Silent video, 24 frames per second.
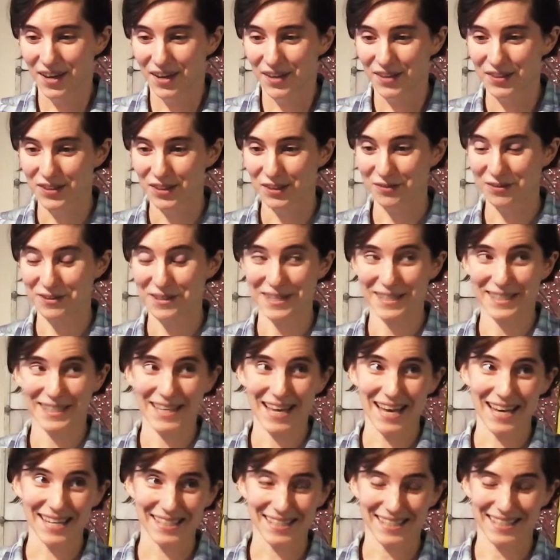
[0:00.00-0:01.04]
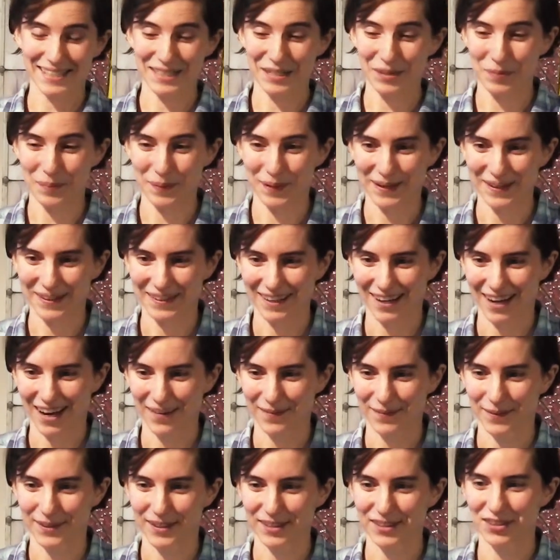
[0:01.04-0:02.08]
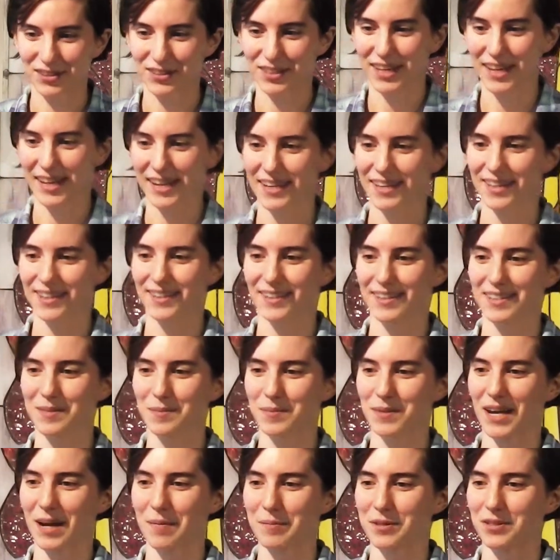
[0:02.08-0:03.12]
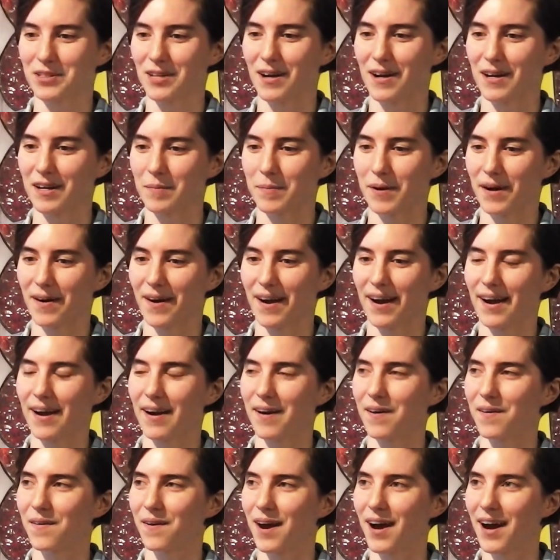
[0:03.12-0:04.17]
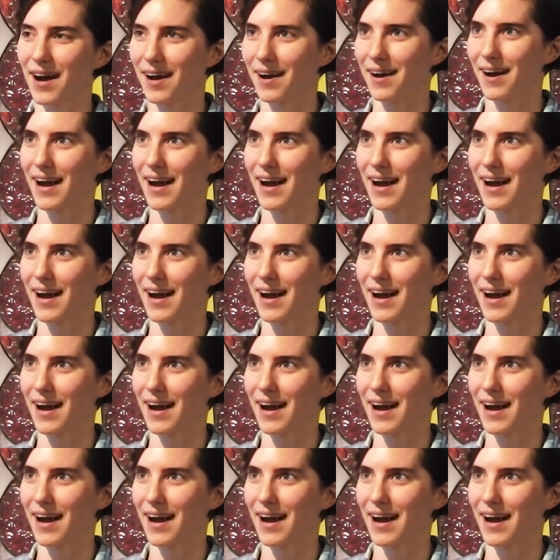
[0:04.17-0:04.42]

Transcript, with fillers: So for this little bit, I wanted to take some time to talk about how I,